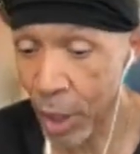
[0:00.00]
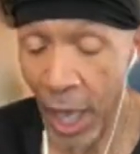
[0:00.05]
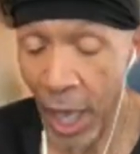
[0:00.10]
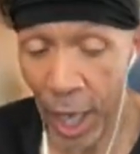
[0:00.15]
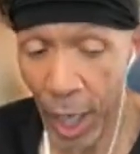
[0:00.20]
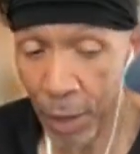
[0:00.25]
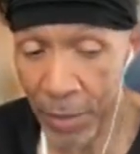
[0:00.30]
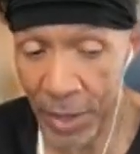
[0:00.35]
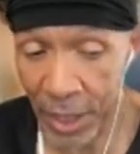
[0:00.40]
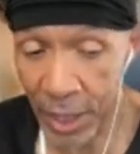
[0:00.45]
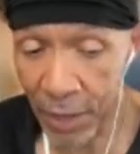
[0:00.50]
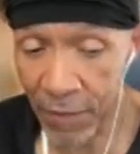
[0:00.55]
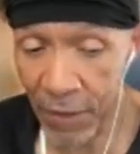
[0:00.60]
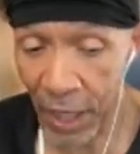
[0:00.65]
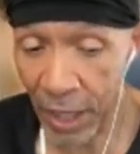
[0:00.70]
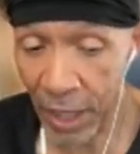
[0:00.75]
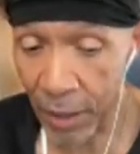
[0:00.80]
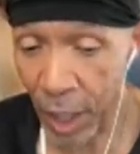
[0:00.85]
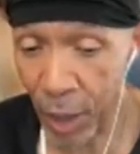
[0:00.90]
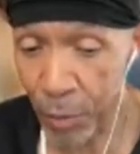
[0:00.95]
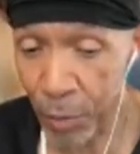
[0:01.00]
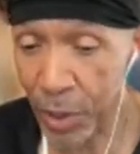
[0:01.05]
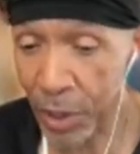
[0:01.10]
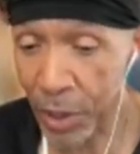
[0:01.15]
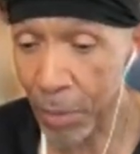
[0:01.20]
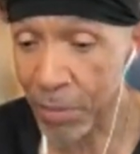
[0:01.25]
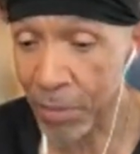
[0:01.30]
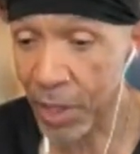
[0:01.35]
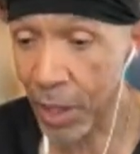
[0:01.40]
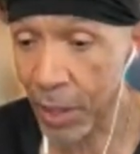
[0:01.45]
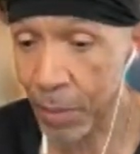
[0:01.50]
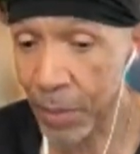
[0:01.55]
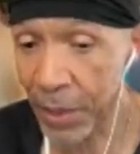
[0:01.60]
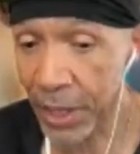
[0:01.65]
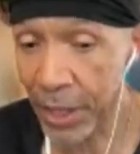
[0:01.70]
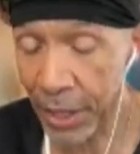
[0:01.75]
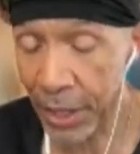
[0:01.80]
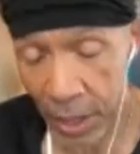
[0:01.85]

I mean, even I pull up dUg Pinnick